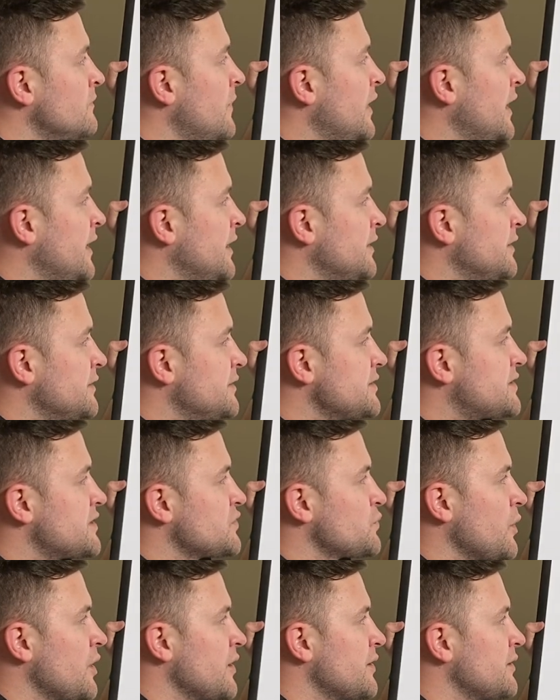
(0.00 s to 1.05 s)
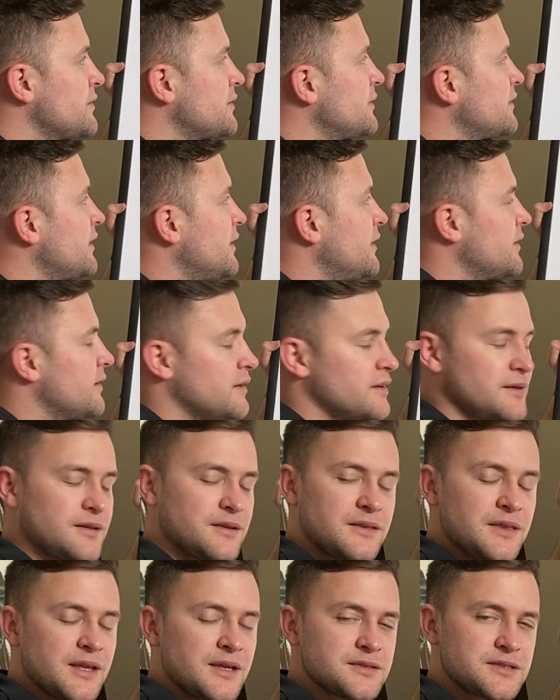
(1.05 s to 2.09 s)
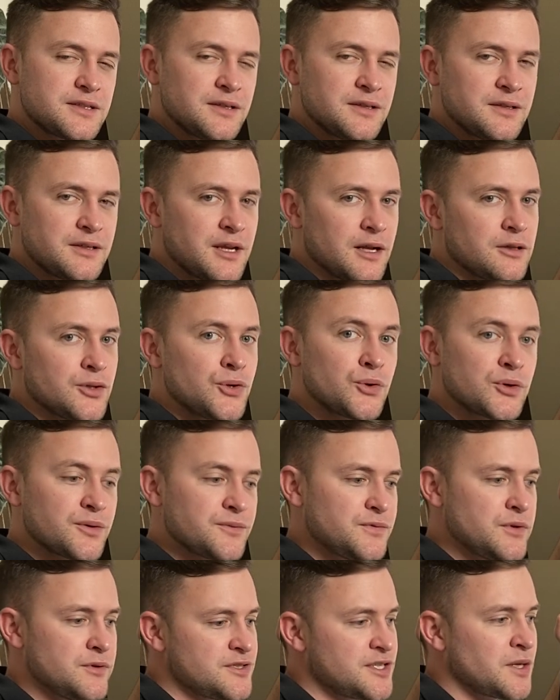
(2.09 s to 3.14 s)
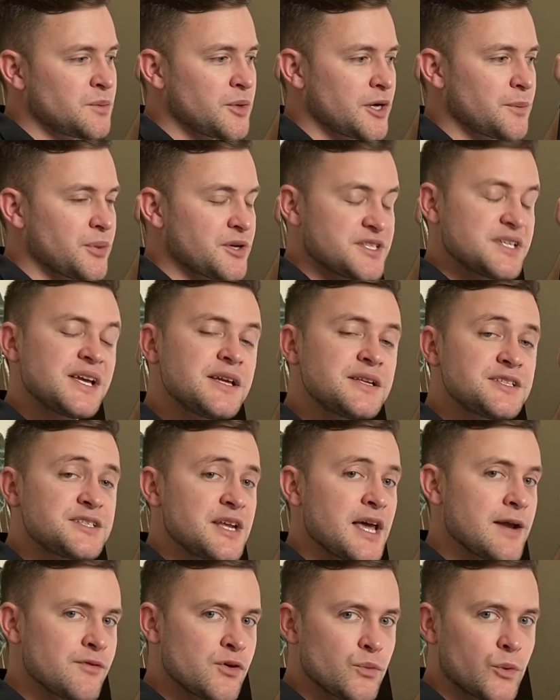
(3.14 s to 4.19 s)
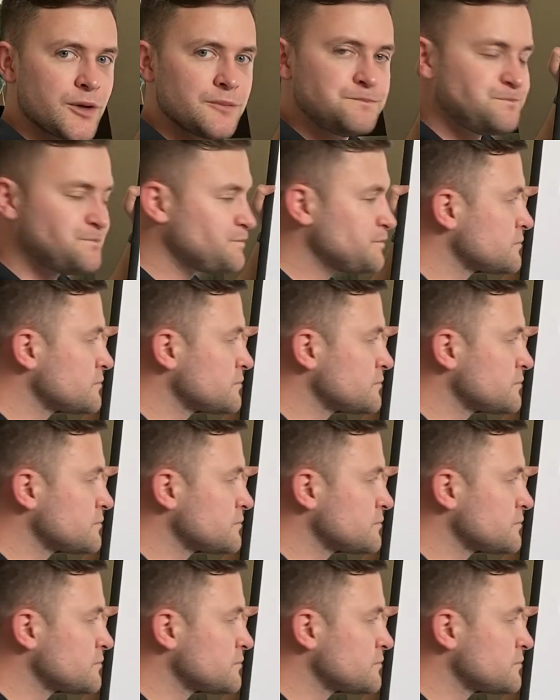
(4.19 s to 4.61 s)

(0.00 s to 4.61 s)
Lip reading: And this is where things can get a little confusing, but it pertains to everyone.